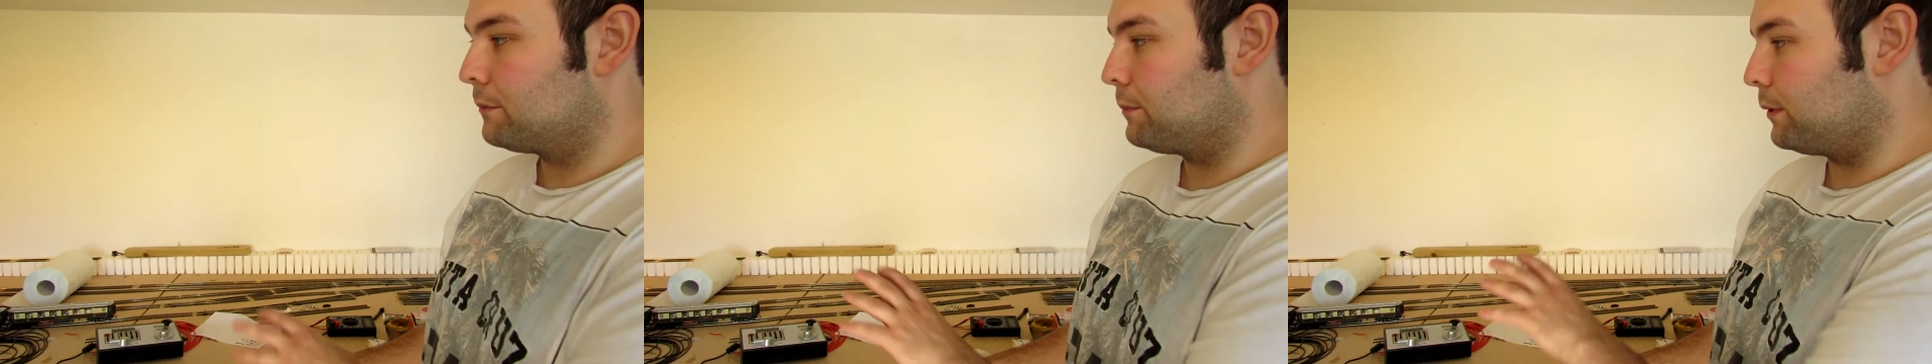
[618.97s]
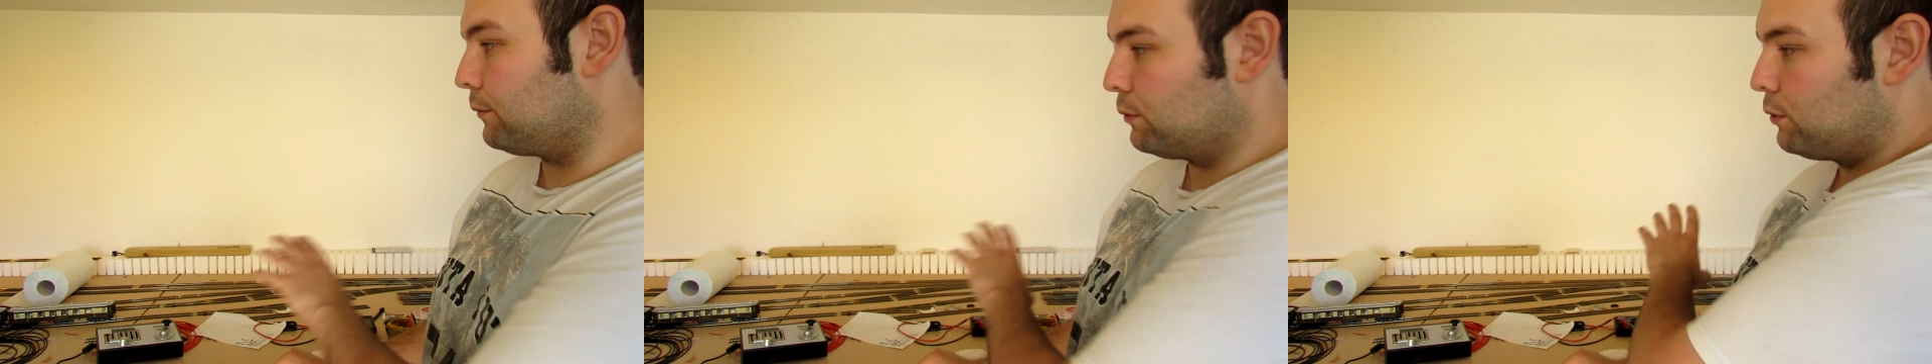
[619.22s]

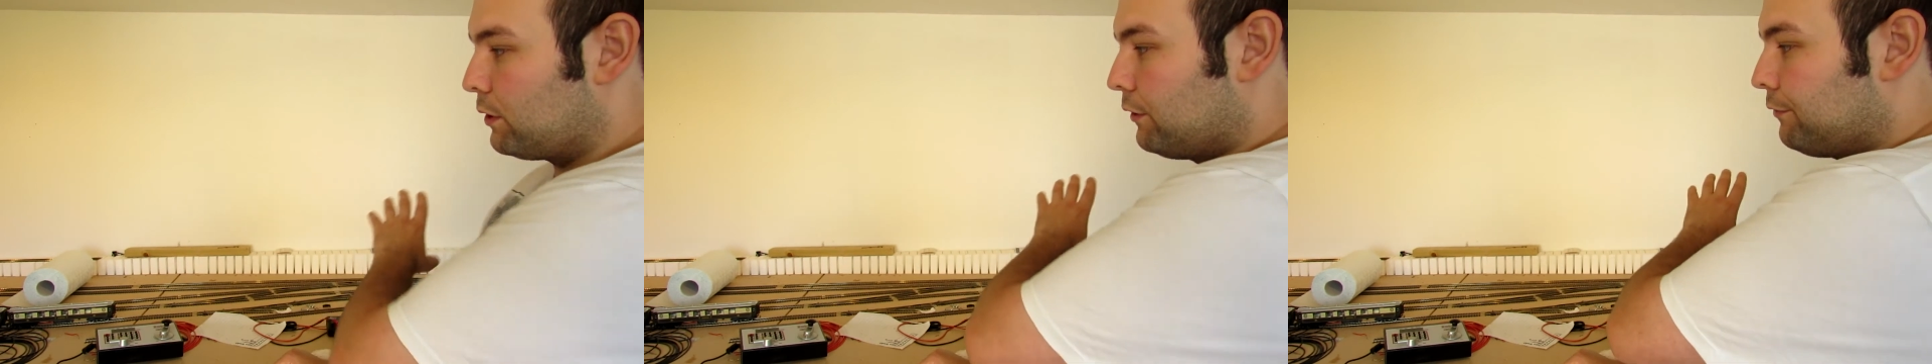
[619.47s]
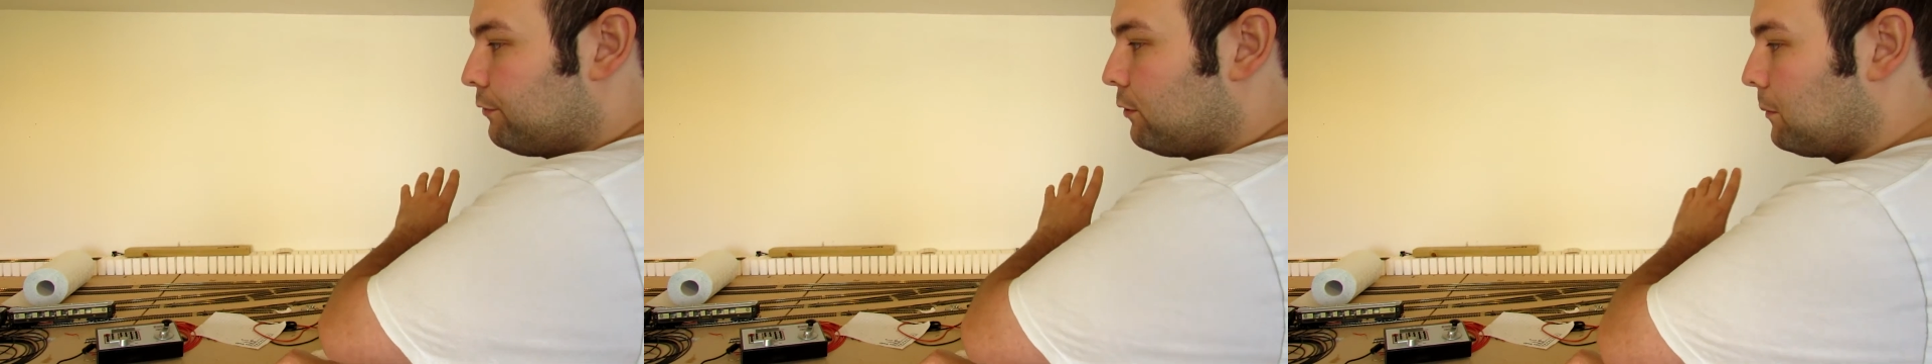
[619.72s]
but we'll go
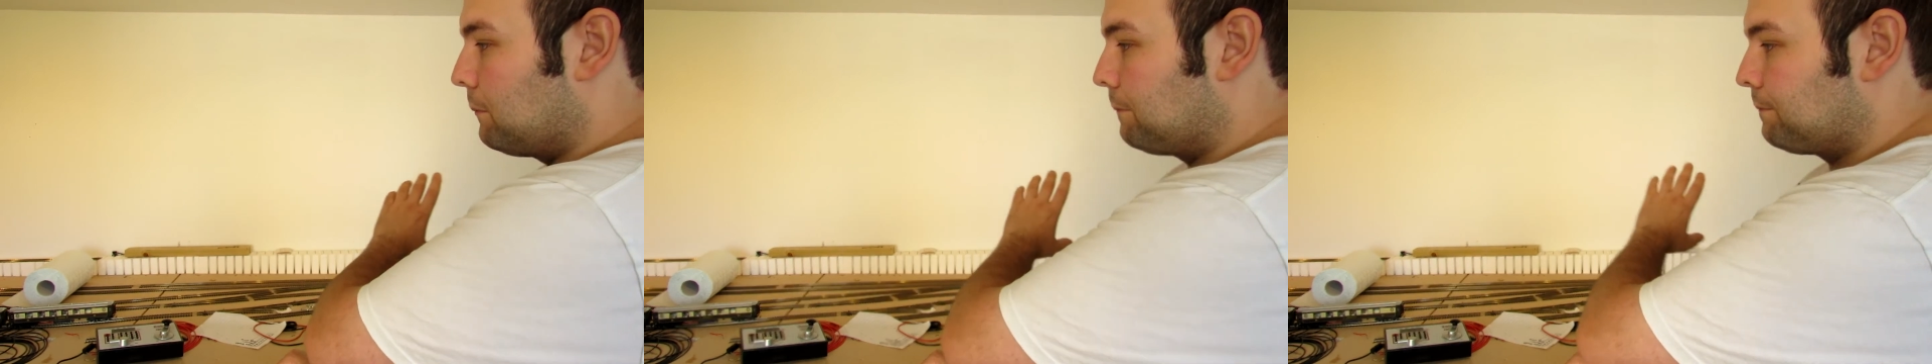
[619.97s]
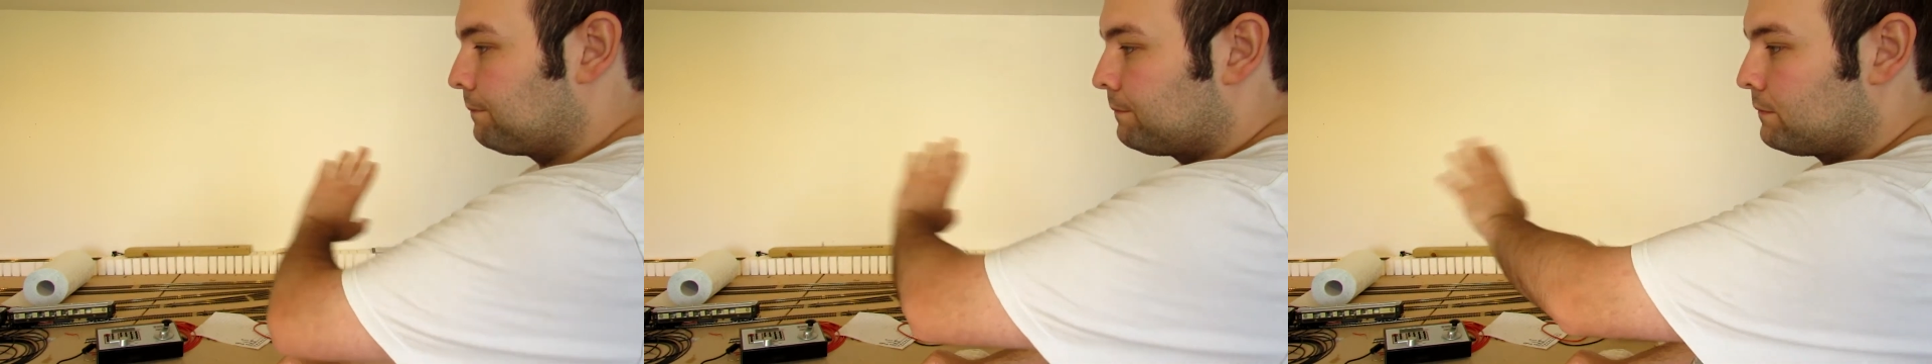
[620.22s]
from,
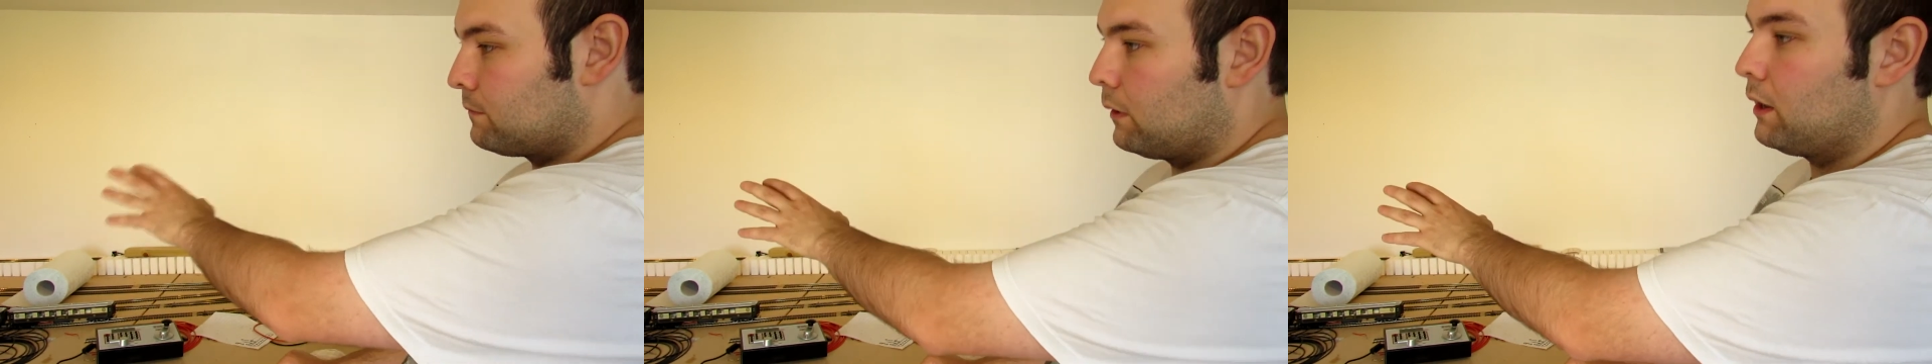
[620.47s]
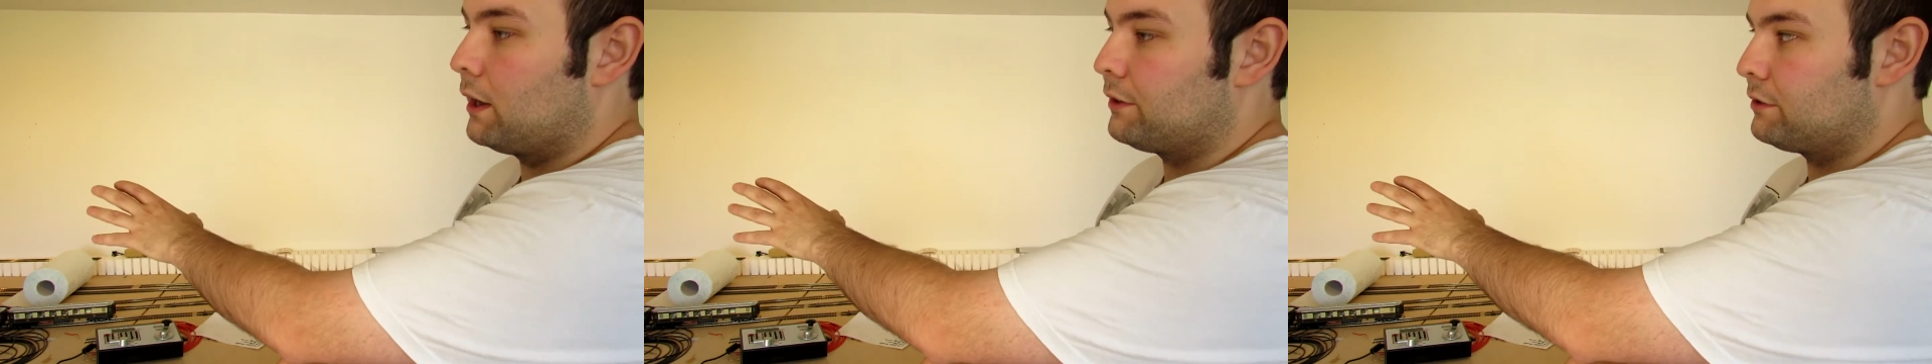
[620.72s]

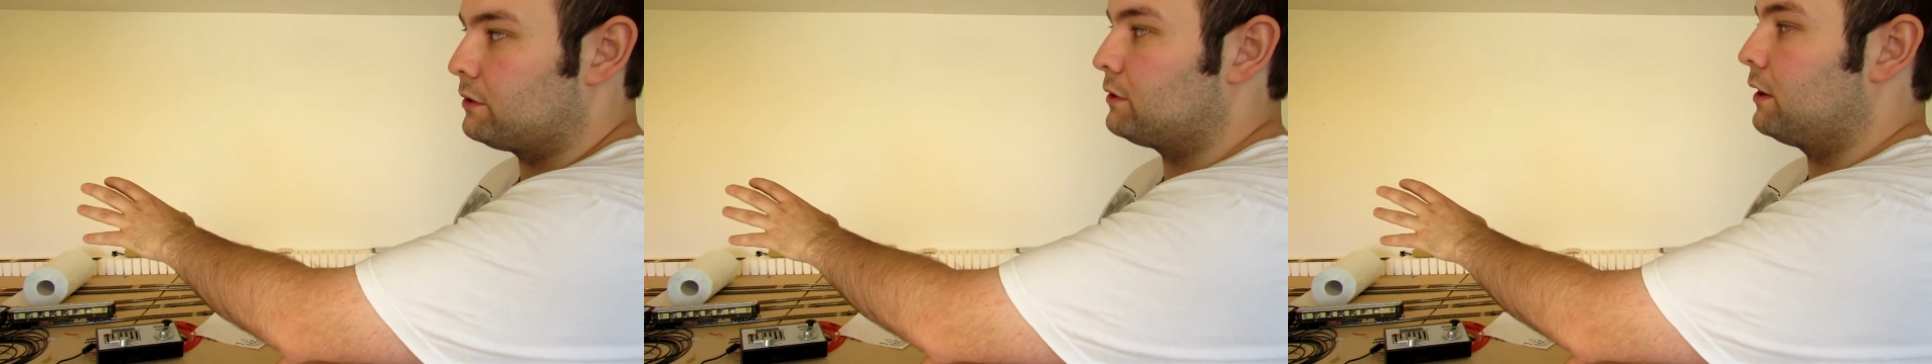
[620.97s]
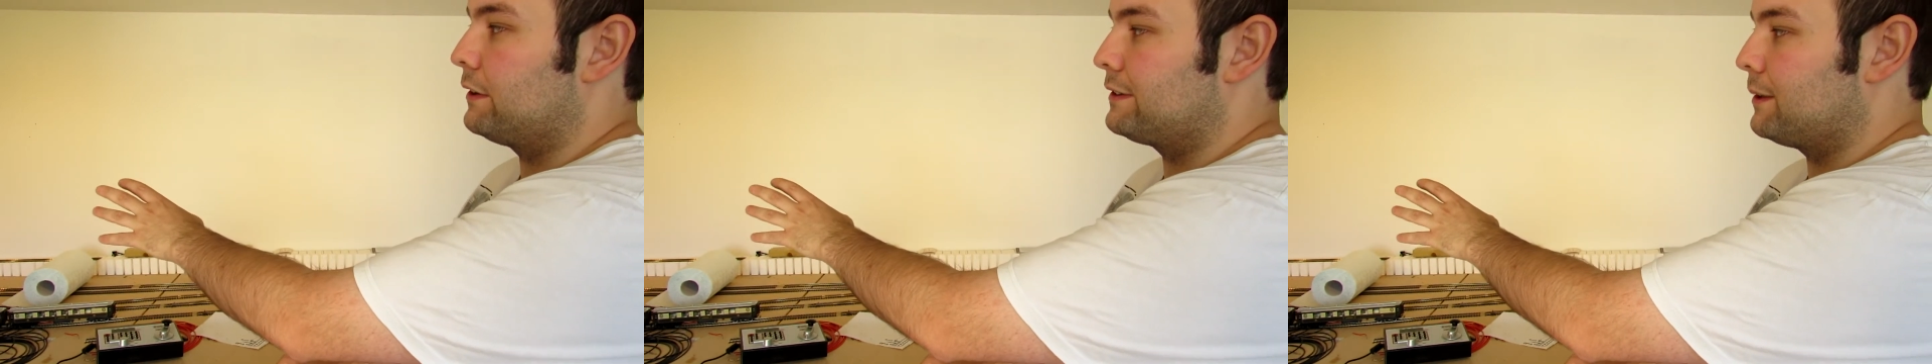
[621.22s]
as
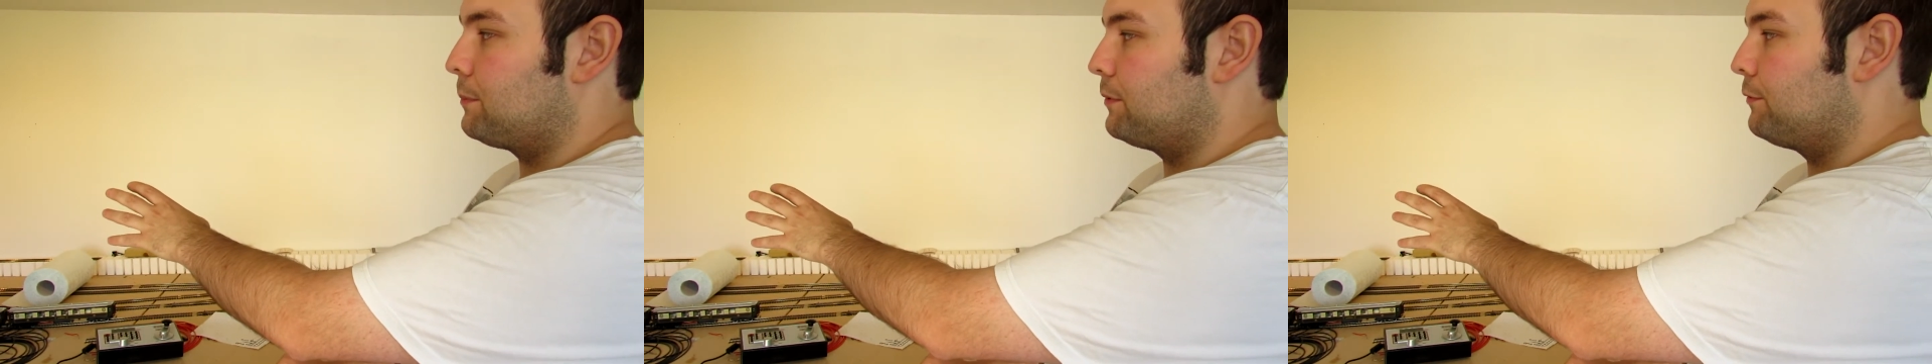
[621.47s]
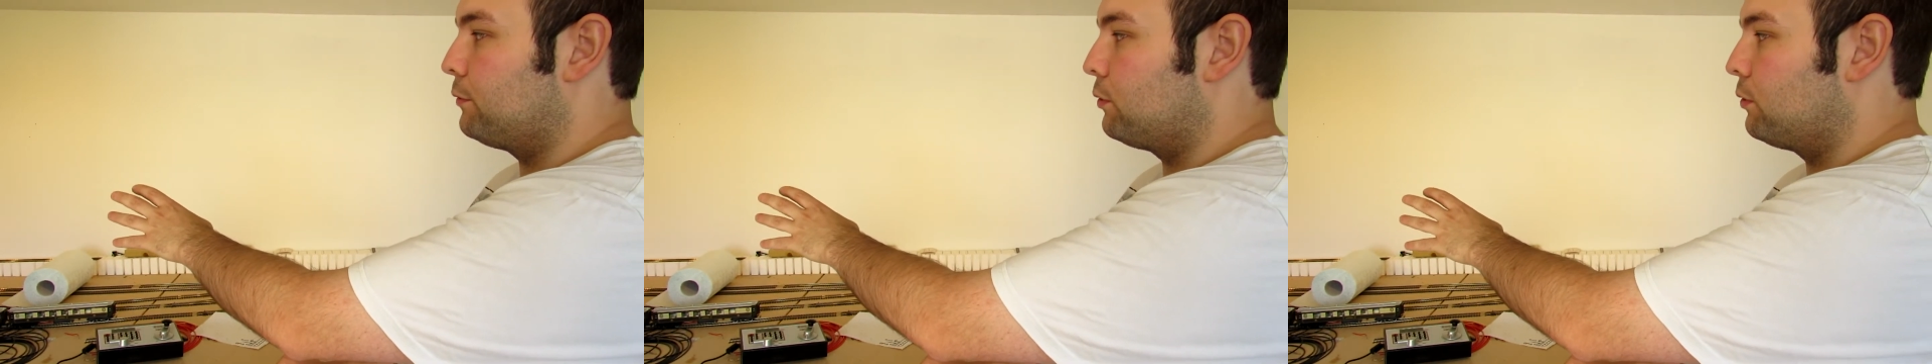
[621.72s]
I said
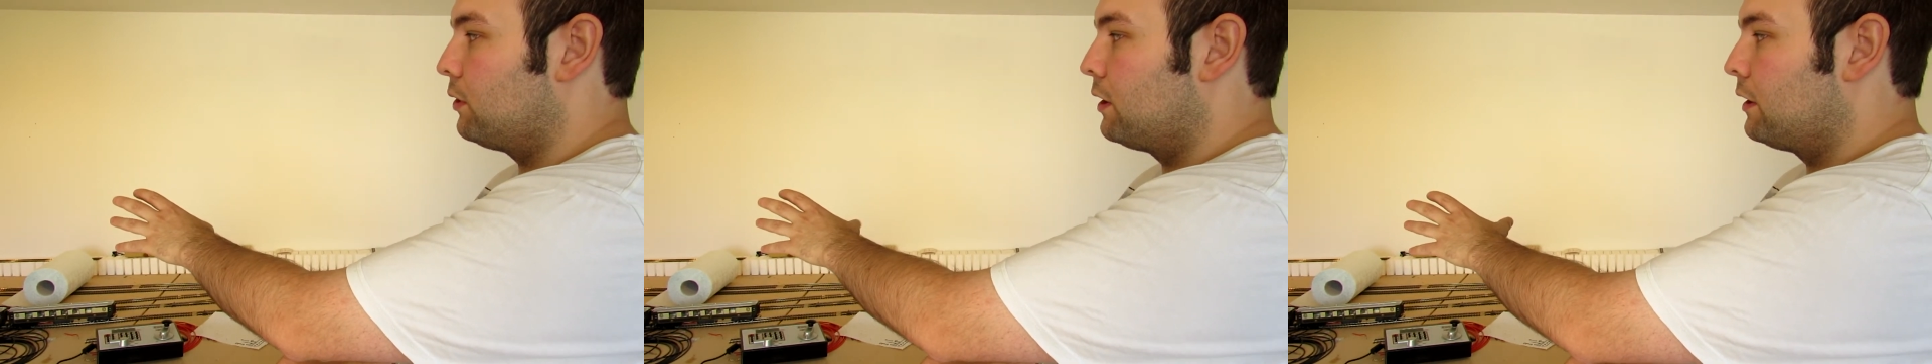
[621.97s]
before,